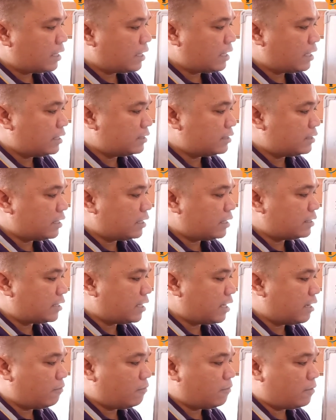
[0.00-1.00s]
is
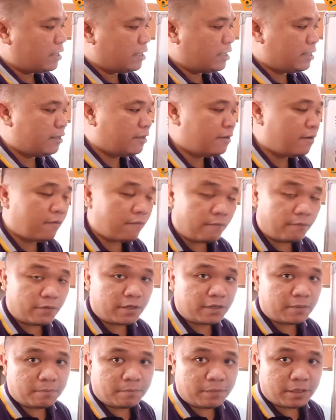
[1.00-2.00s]
our
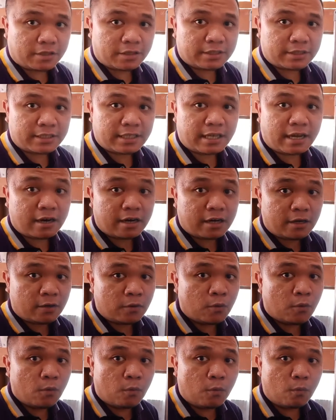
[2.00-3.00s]
verb because they are
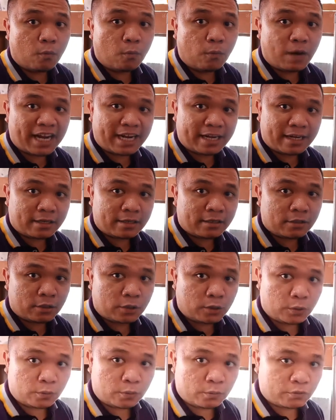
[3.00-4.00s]
one
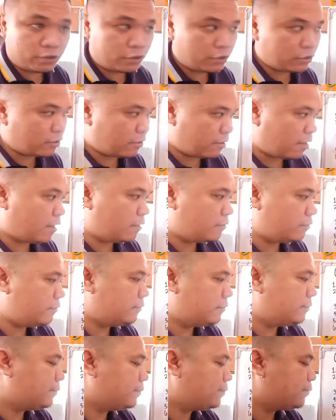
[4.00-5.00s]
huge crowd.
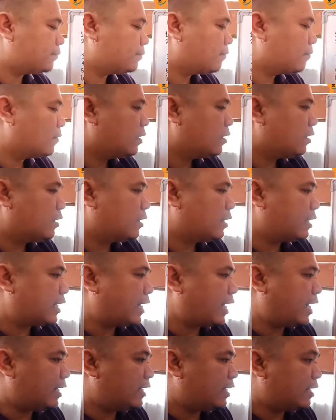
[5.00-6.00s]

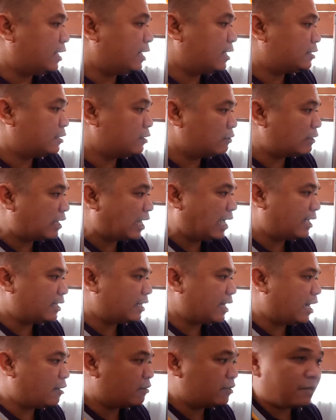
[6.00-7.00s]
Okay, now let's look at
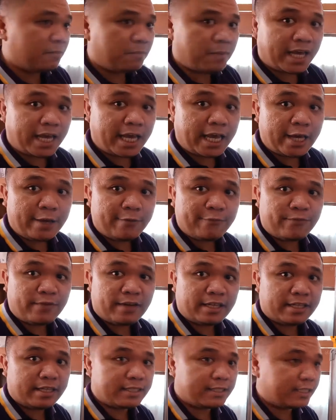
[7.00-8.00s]
how they behave
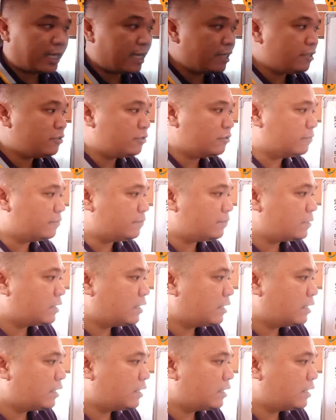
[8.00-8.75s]
in the stadium.